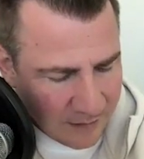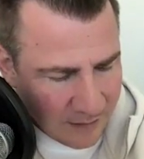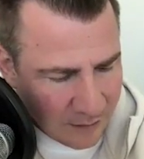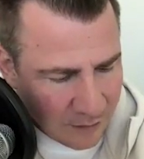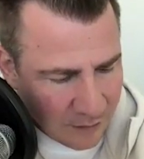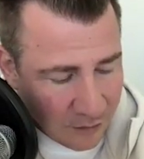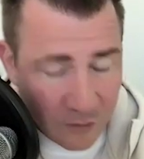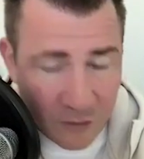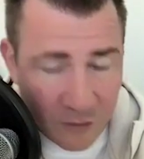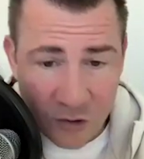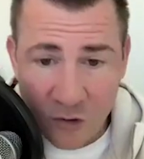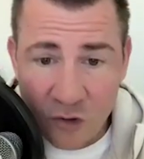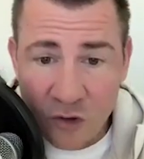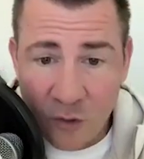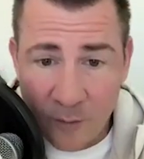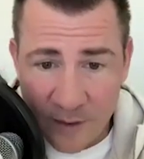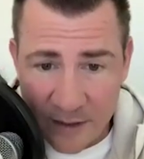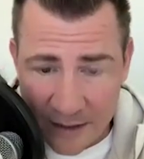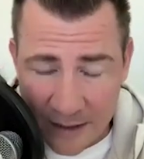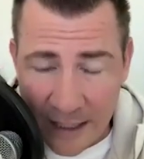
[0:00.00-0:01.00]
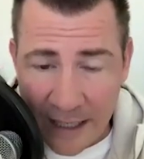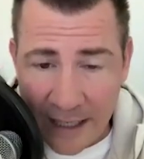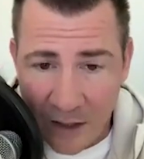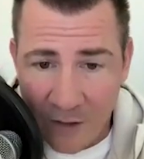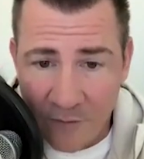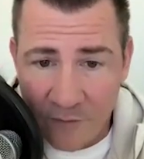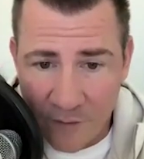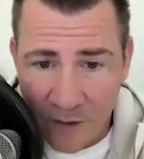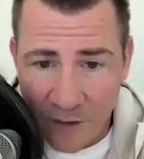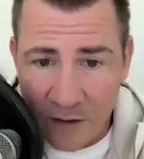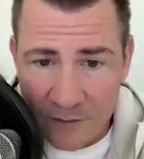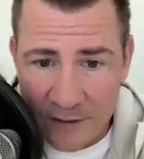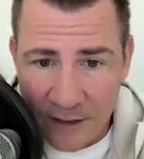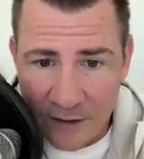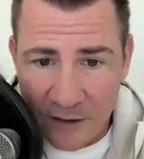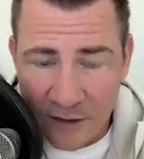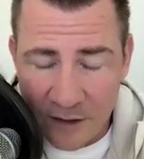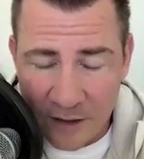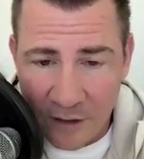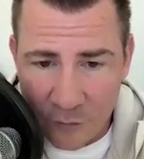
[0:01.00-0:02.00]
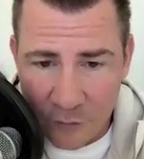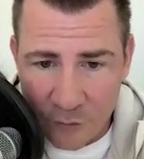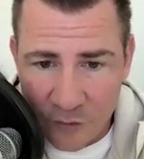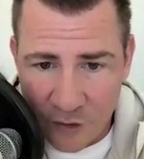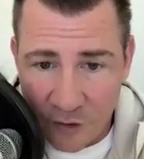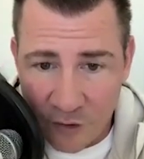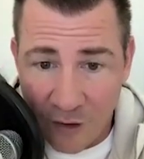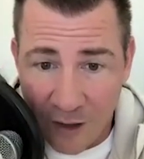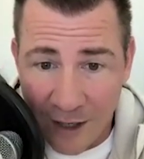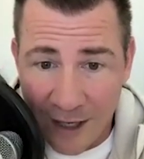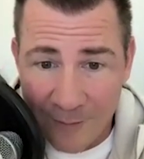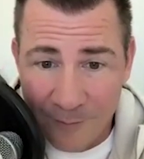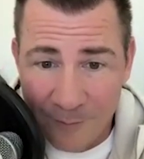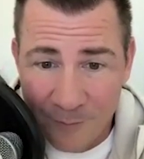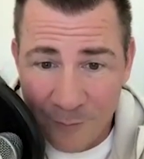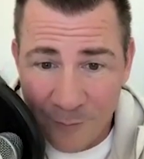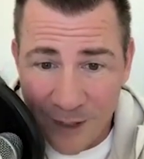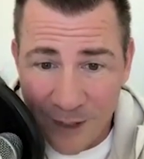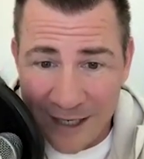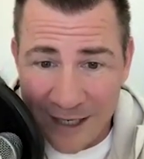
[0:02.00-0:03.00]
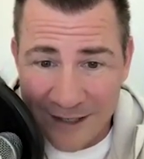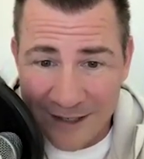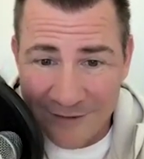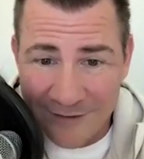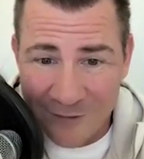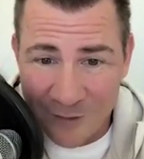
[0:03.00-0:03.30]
you, you show me the guy, I'll I'll tell you the the crime, right?